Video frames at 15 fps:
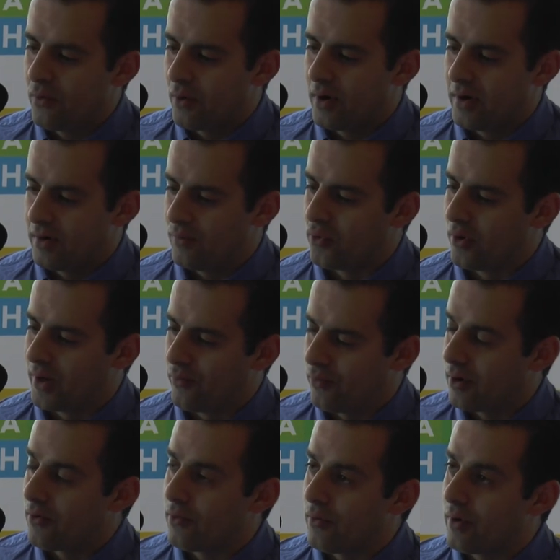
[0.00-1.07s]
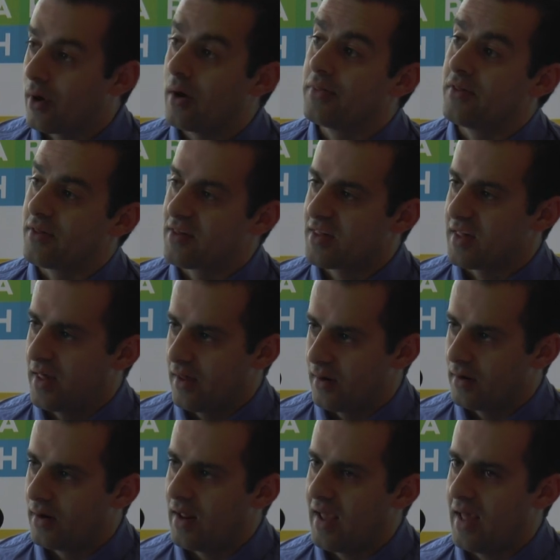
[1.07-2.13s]
we're at a point where we're on the
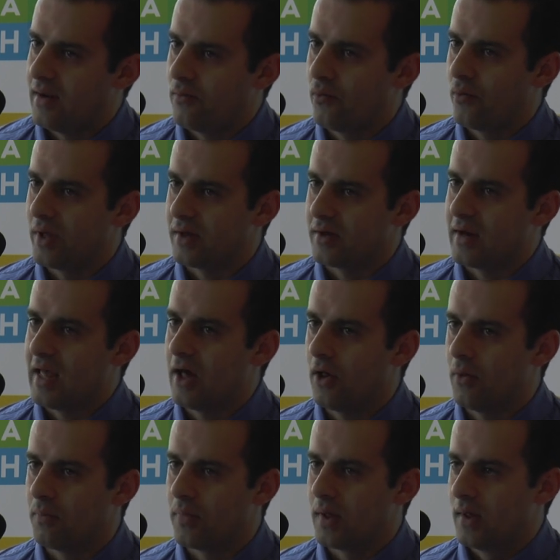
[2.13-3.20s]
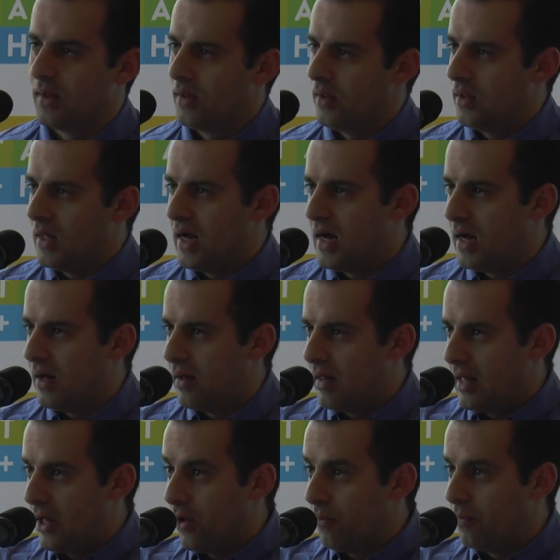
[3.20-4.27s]
skin, and we could help,
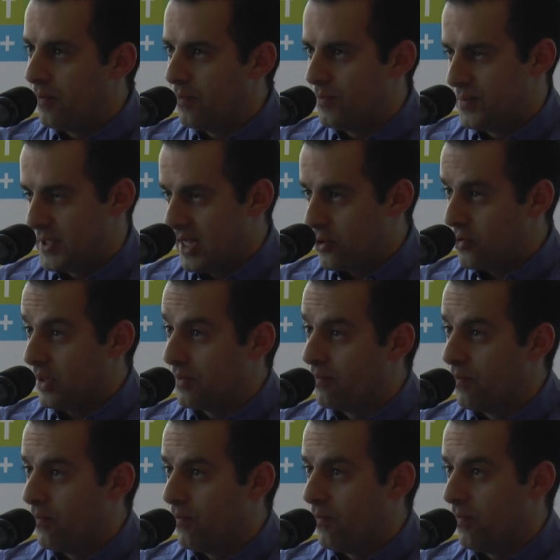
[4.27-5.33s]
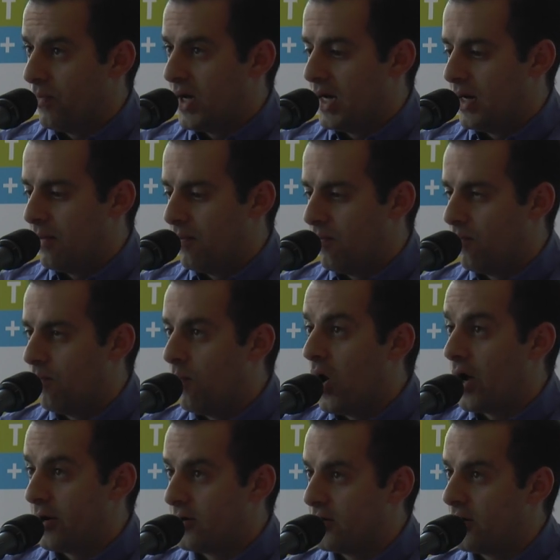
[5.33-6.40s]
potentially
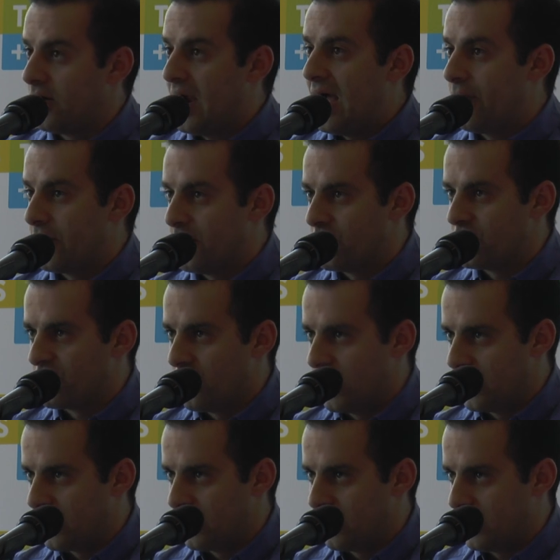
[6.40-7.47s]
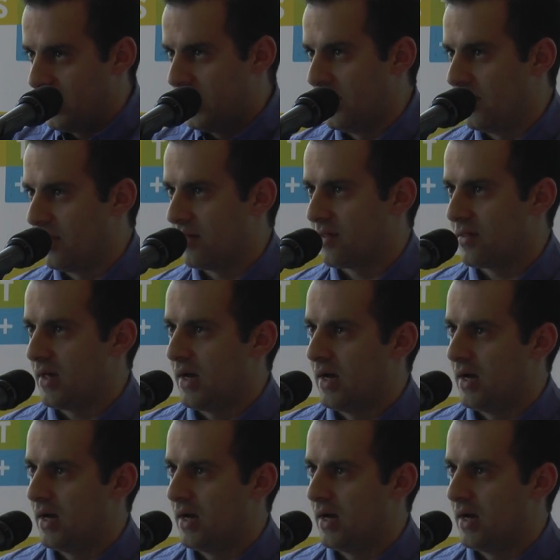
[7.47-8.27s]
monitor how your drug is